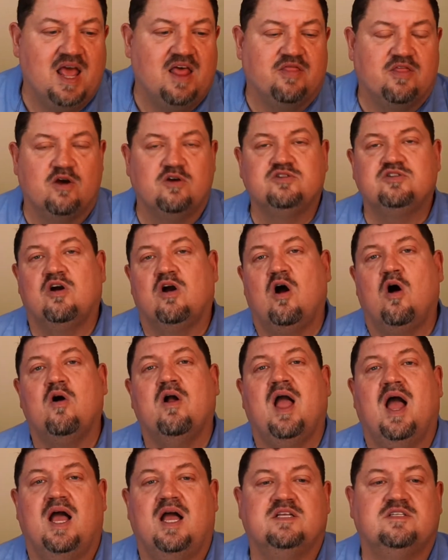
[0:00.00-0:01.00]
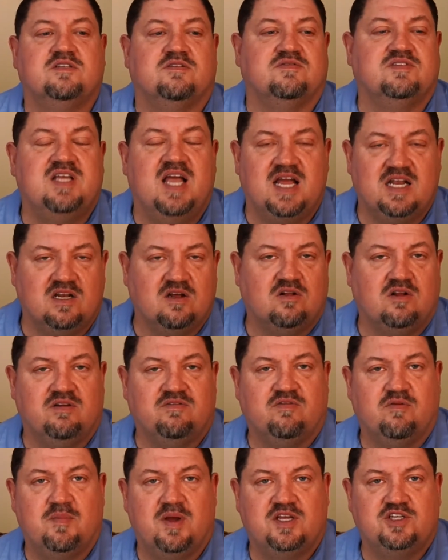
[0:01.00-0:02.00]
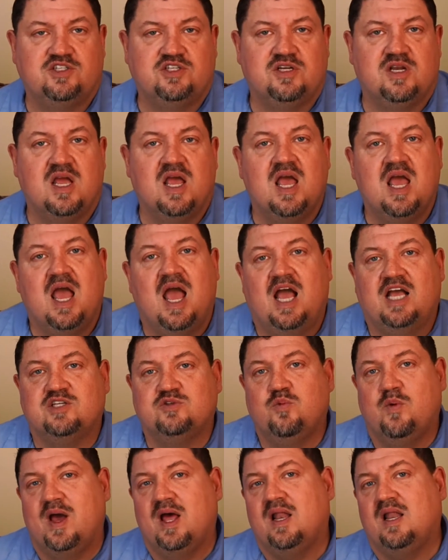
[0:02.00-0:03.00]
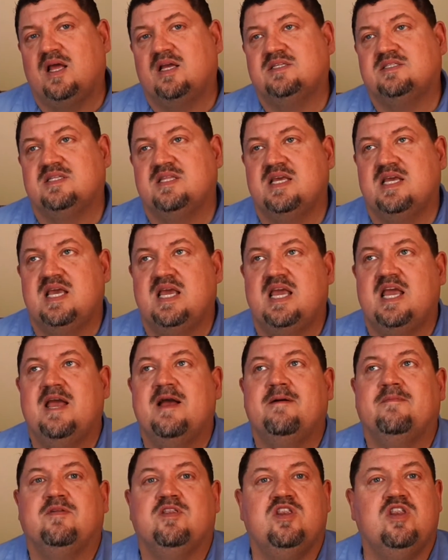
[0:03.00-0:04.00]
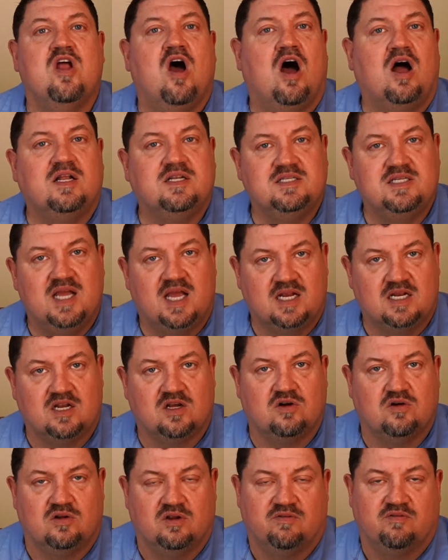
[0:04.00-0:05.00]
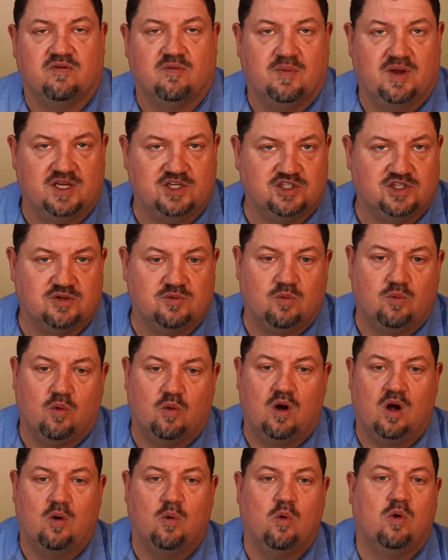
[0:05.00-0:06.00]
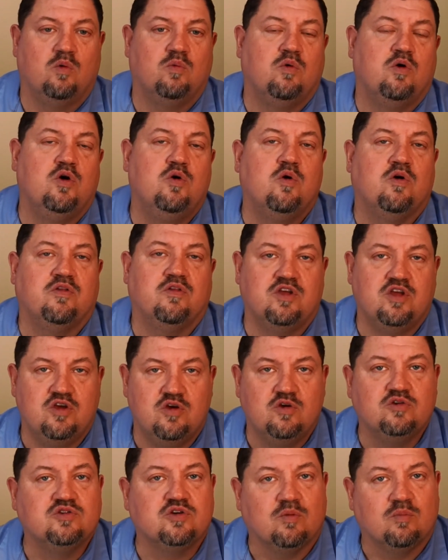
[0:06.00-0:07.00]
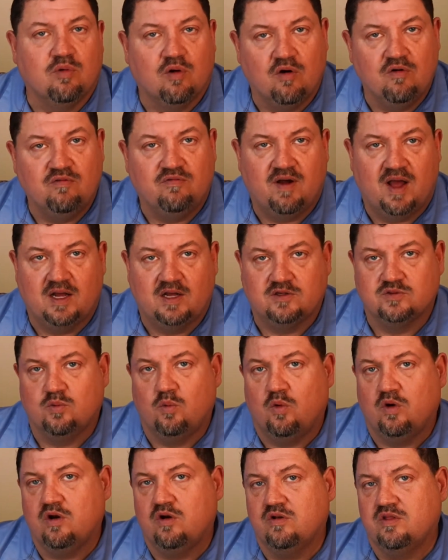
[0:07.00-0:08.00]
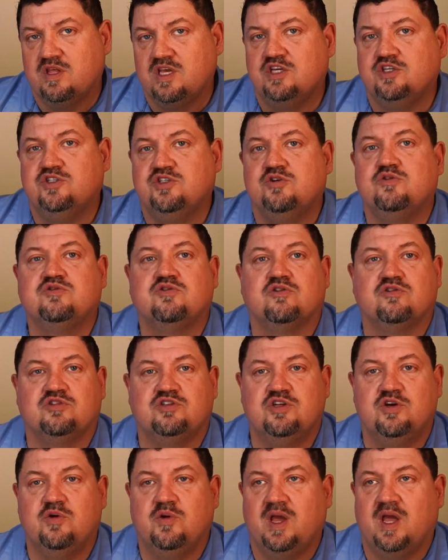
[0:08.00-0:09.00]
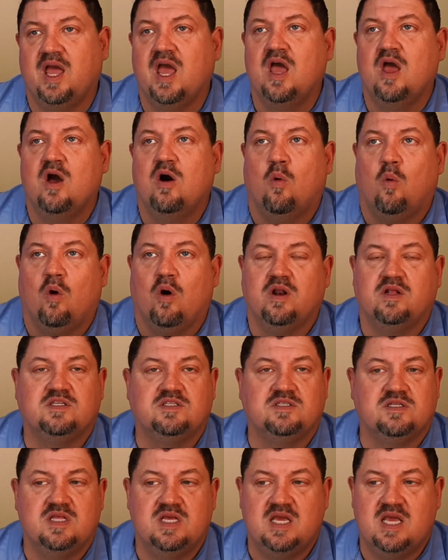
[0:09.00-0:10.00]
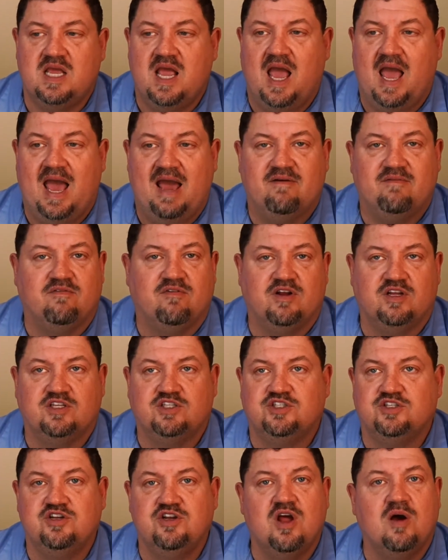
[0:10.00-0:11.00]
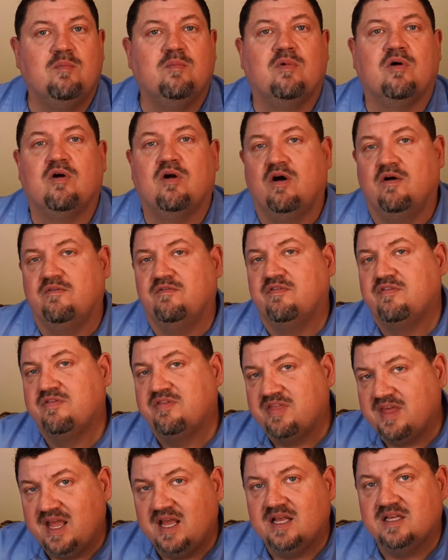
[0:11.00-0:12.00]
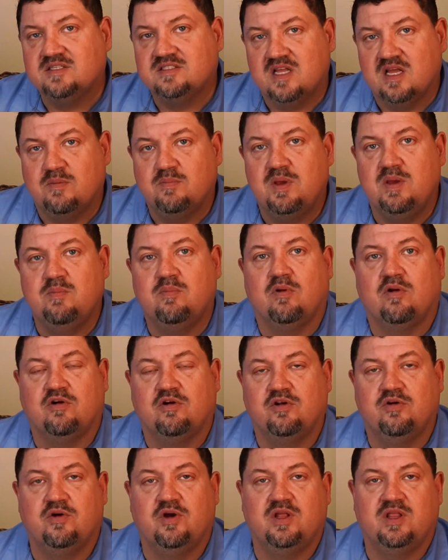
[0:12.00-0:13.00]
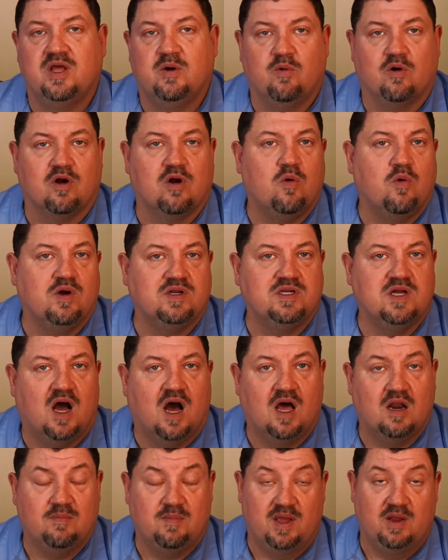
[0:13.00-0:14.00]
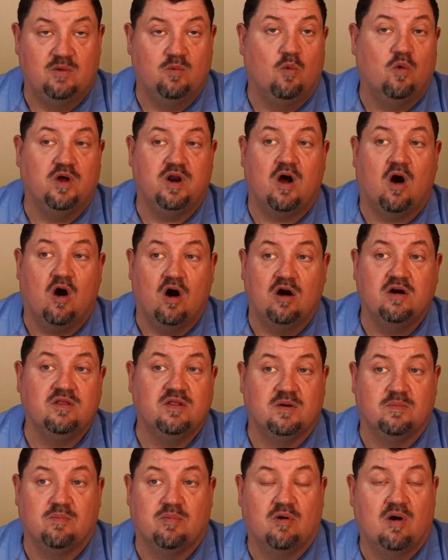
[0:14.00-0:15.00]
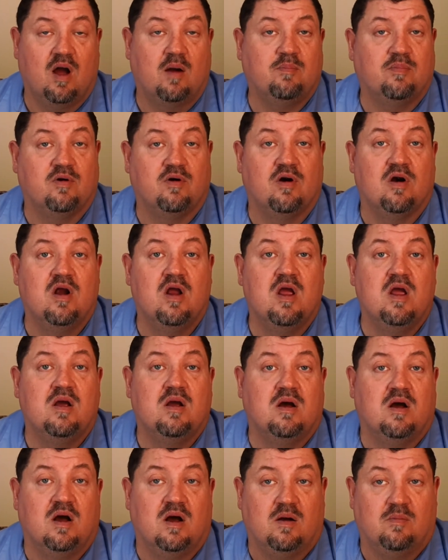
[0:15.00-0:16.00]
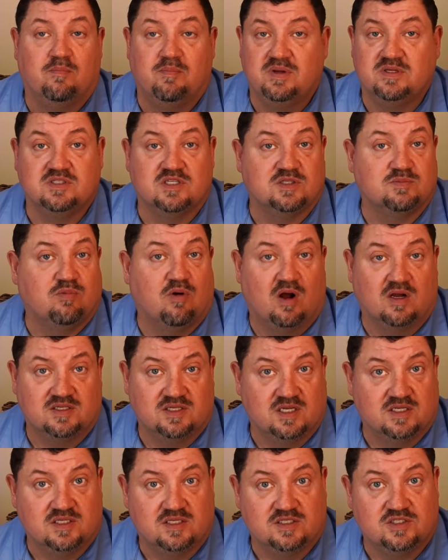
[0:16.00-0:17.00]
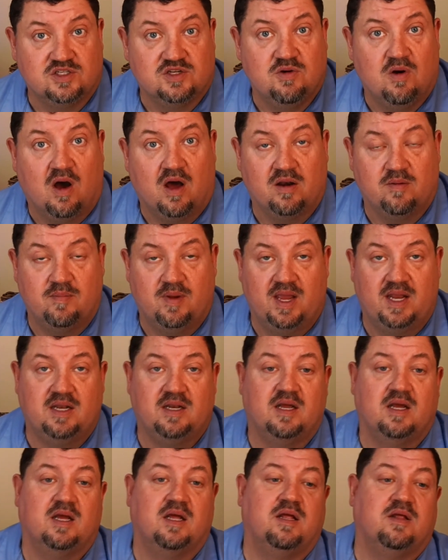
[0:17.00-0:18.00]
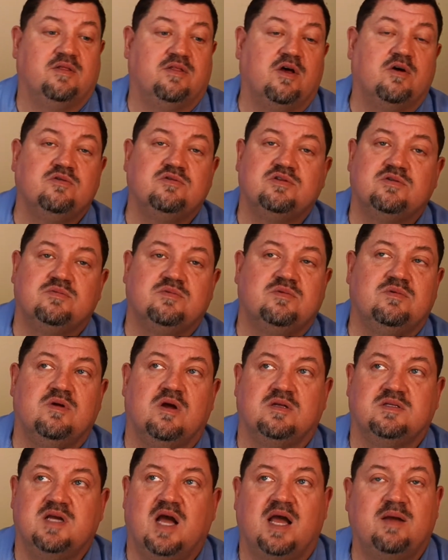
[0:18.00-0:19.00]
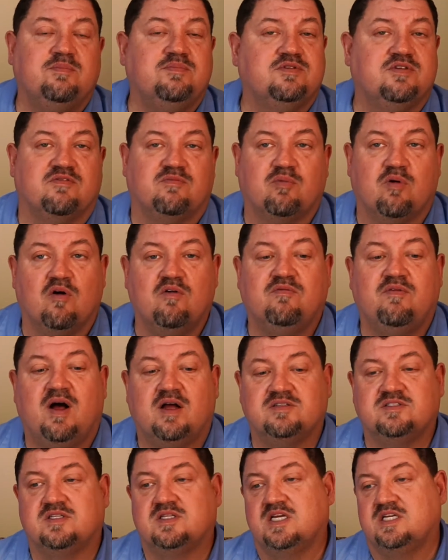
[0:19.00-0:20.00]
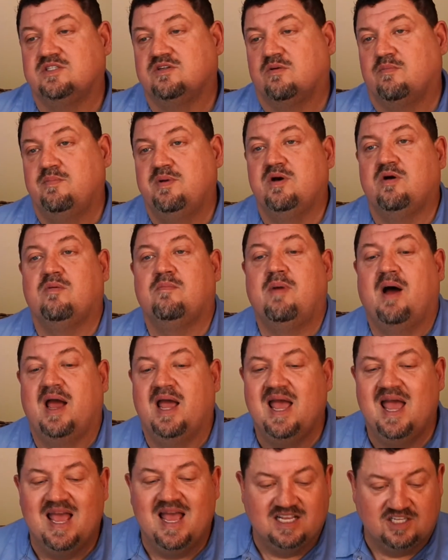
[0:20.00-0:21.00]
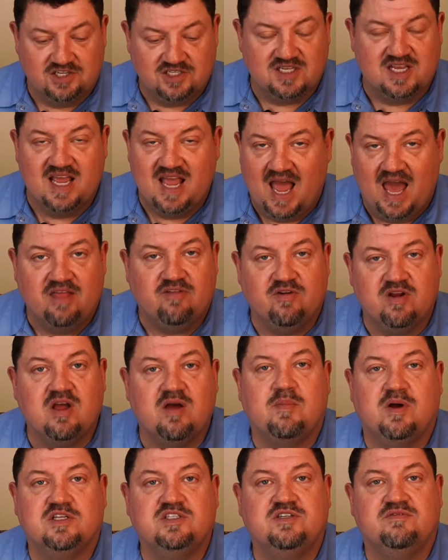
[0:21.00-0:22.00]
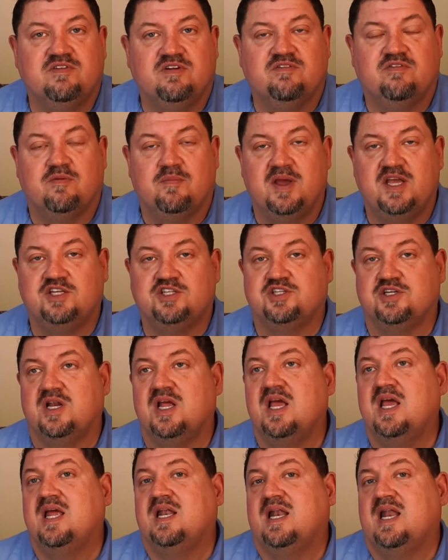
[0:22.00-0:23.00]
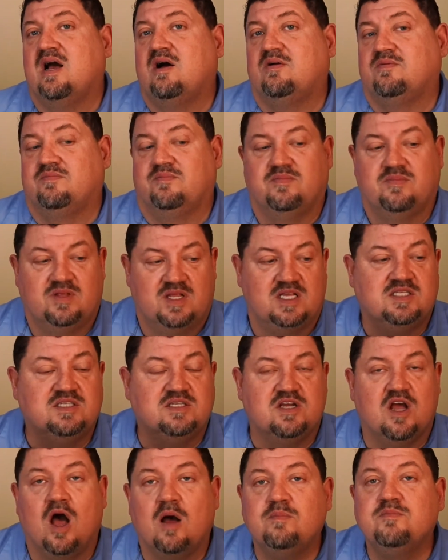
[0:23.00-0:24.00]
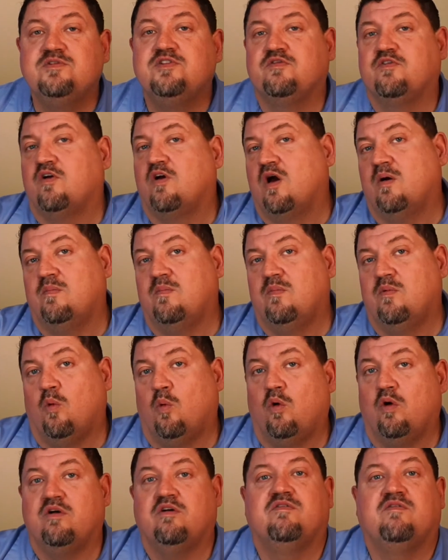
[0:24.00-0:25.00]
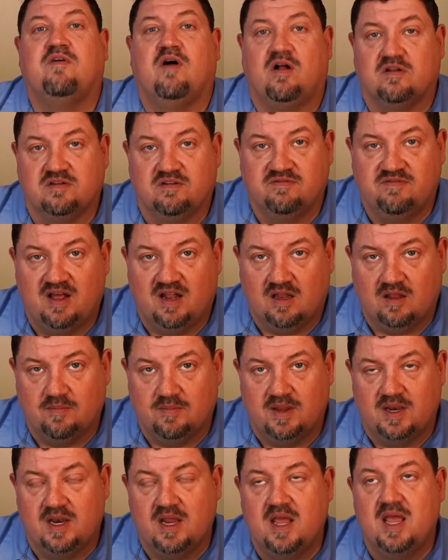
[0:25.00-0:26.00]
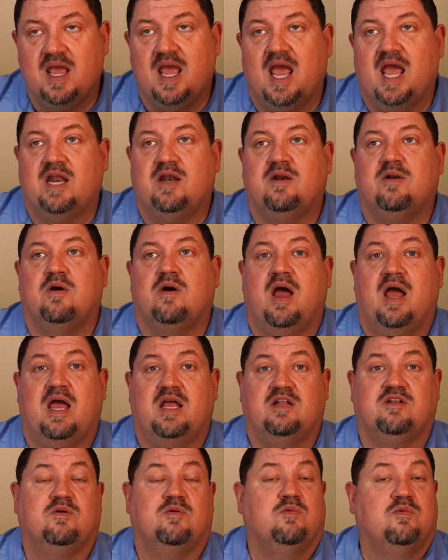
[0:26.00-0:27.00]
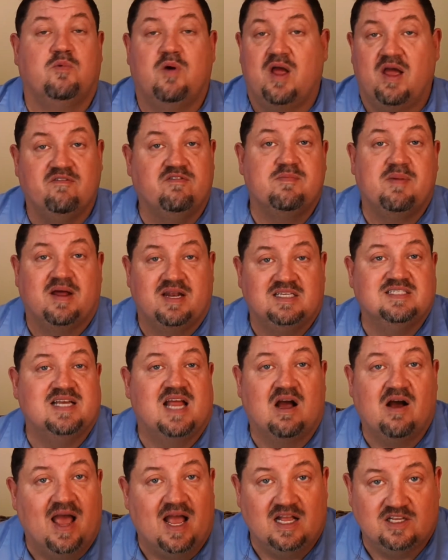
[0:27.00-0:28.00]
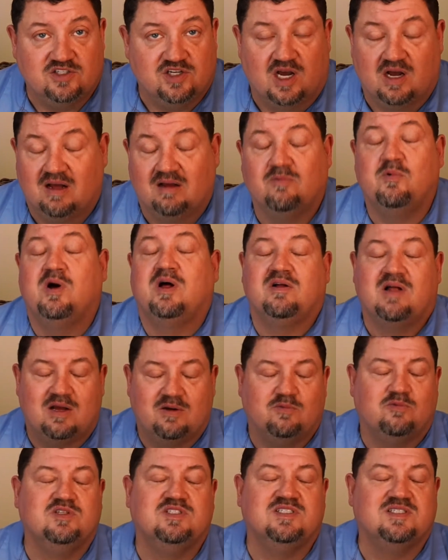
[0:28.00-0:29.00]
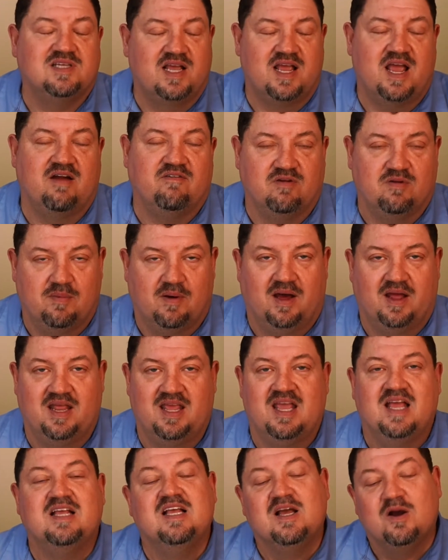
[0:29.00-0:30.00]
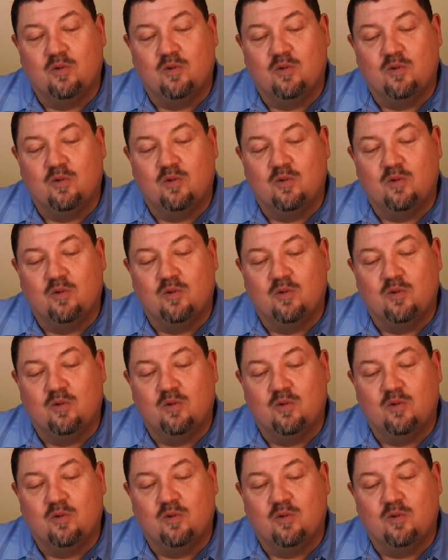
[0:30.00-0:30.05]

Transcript: Those are all kinds of technical information as well as the non-technical information. Who are the user profiles? What are these users doing? What's the average number of things that people are doing that we're going to automate? What are the proper business processes to automate? Those types of profiles and things are built by just gathering a bunch of information. Now, this comes from waterfall development, and everybody's now agile. Well, I wouldn't say everybody.